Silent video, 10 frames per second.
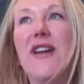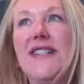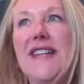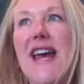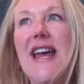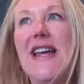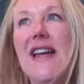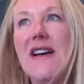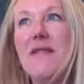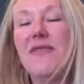red tag
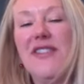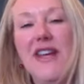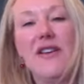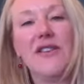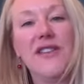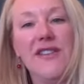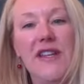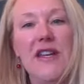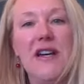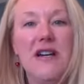sales
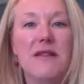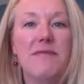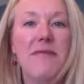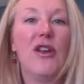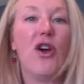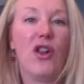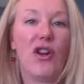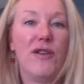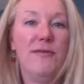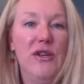in all our
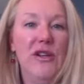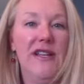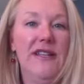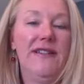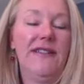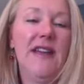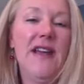communities